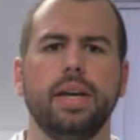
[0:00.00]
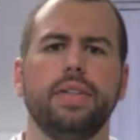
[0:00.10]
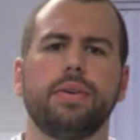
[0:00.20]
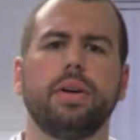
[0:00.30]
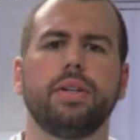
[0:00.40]

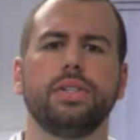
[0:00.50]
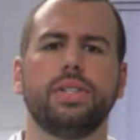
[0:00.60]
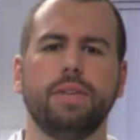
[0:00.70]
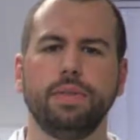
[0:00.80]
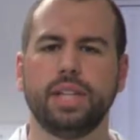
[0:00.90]
There are
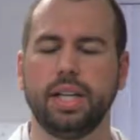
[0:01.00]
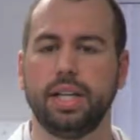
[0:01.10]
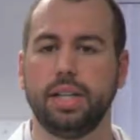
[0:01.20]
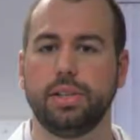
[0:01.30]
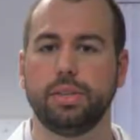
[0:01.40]
several
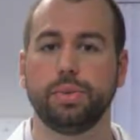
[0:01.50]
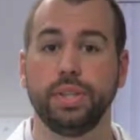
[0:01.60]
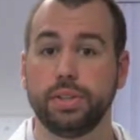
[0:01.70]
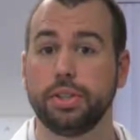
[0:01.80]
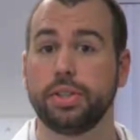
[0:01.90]
techniques
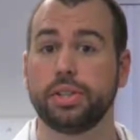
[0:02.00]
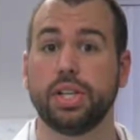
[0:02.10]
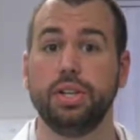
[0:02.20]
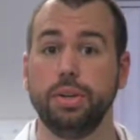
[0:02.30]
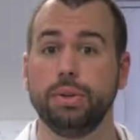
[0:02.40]
researchers
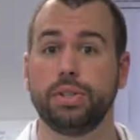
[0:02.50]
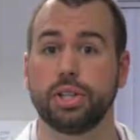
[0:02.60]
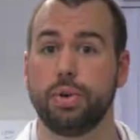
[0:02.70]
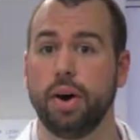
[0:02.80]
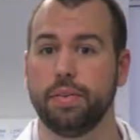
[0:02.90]
can use to
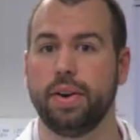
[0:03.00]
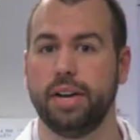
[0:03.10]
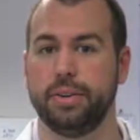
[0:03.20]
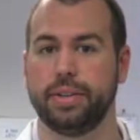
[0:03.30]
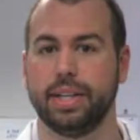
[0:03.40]
quantify
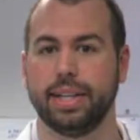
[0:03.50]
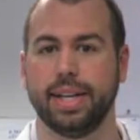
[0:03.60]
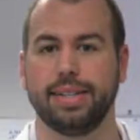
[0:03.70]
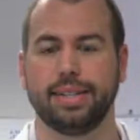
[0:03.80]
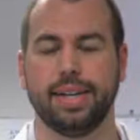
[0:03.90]
nucleic
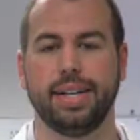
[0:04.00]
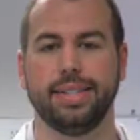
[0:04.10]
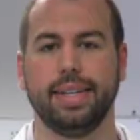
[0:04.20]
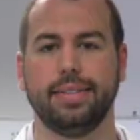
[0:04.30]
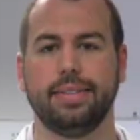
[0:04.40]
acid
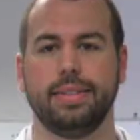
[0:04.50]
content.